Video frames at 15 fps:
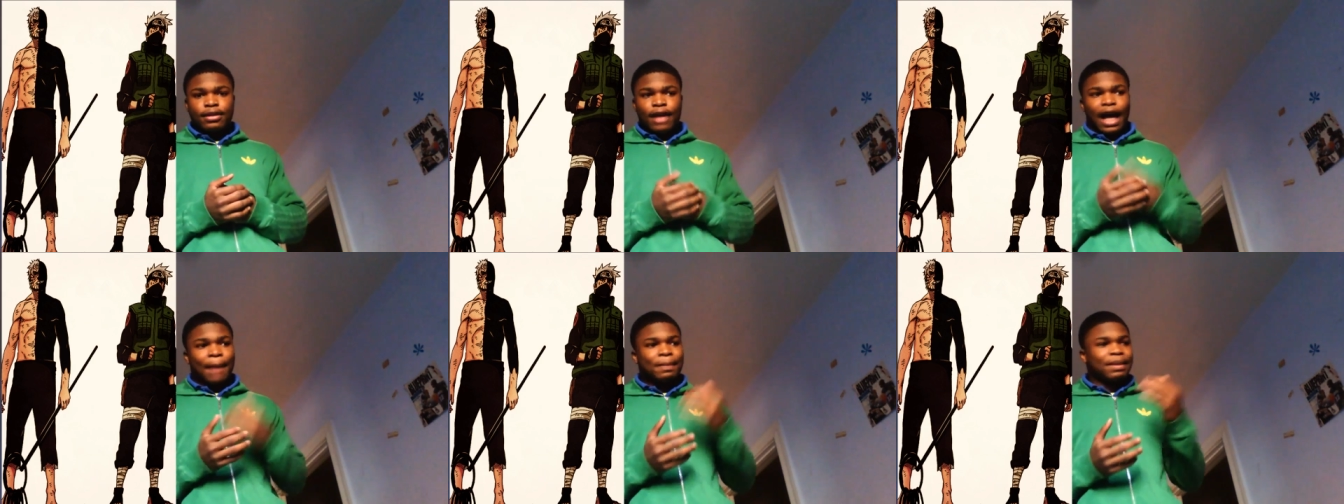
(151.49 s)

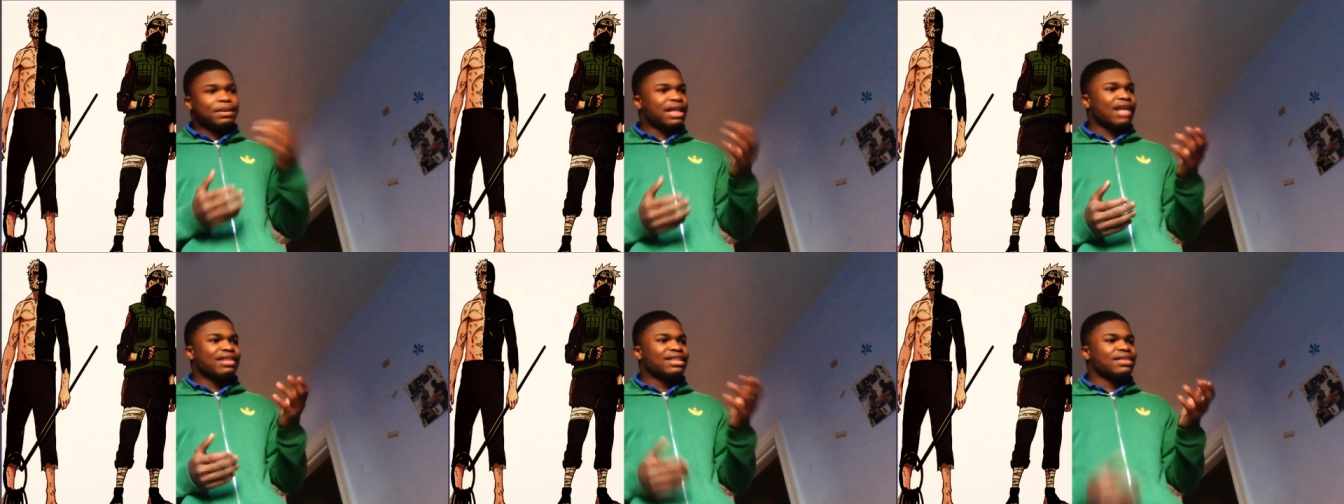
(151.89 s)
I'm, I'm
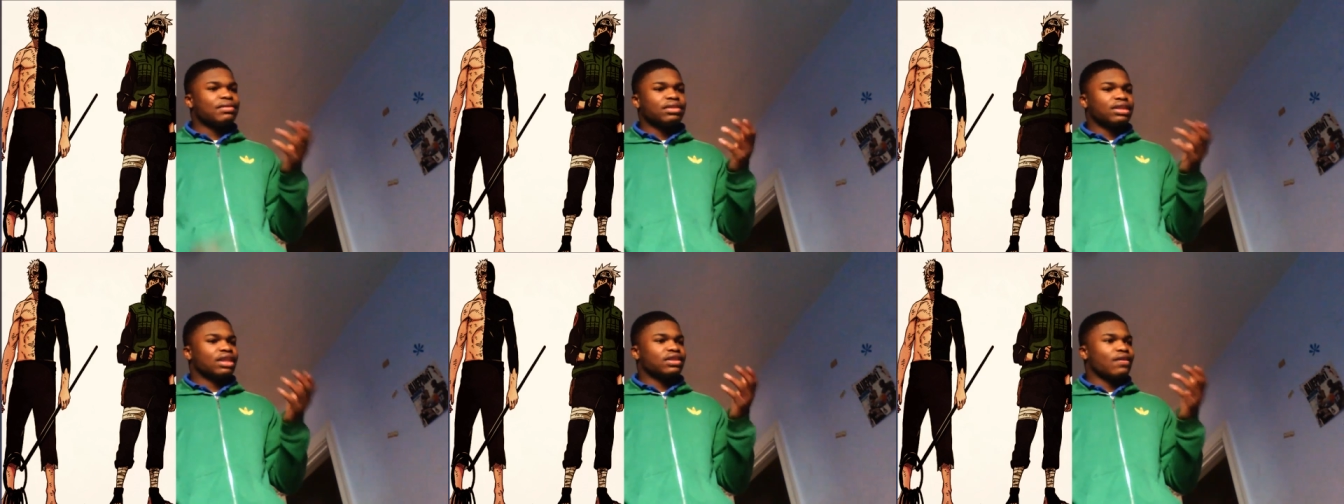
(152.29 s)
tired of
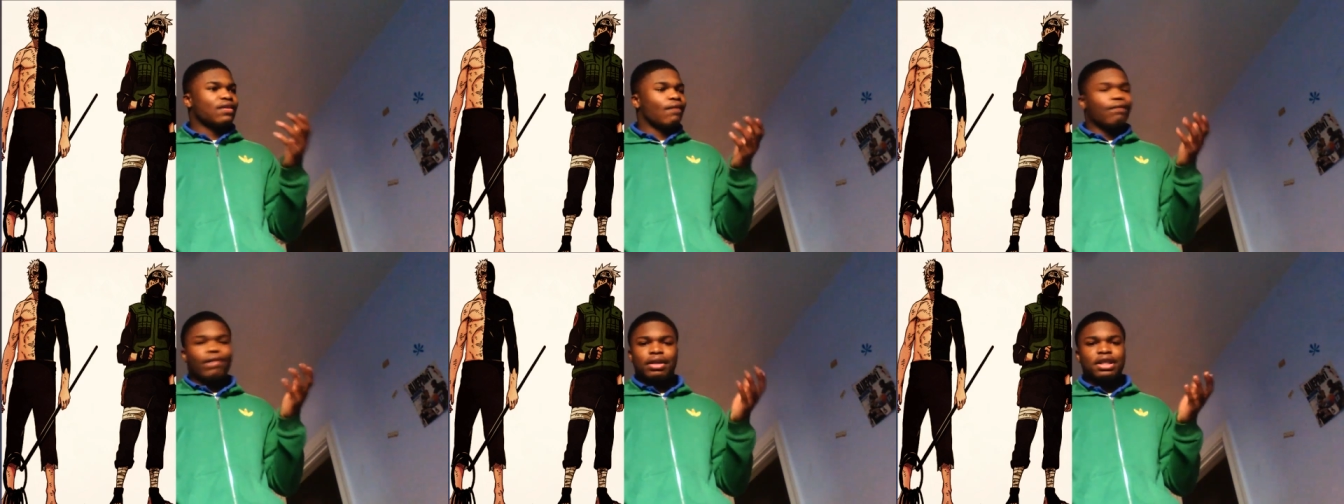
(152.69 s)
seeing just a
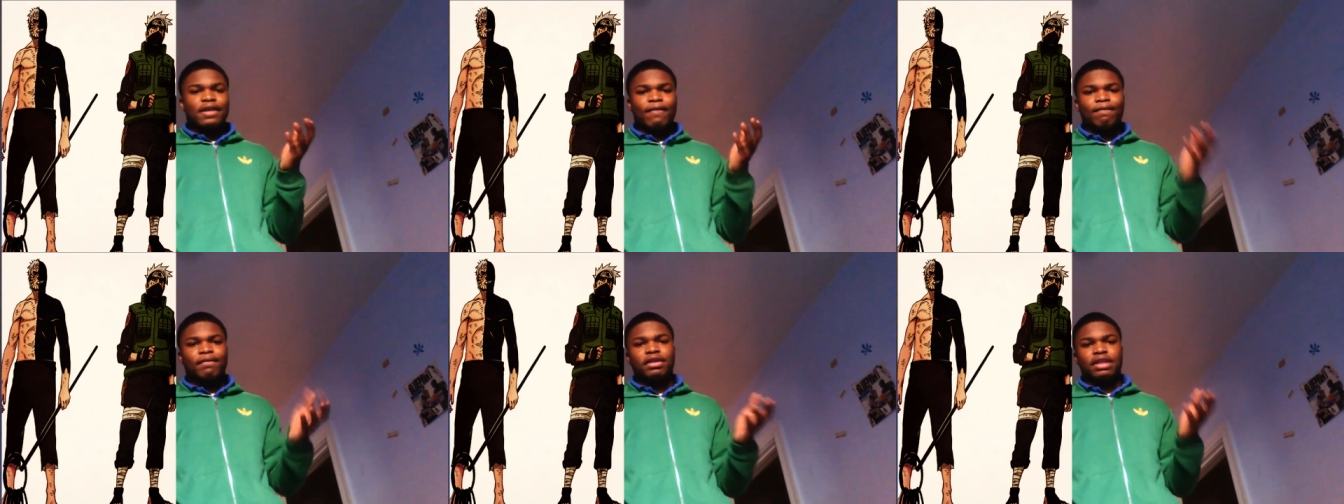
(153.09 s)

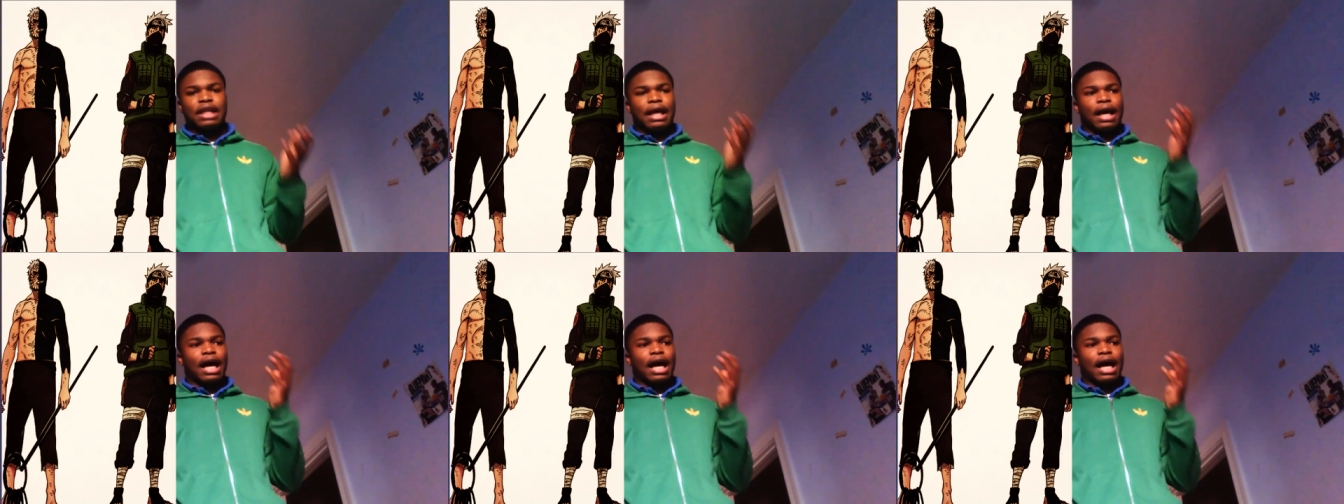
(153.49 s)
fucking foot.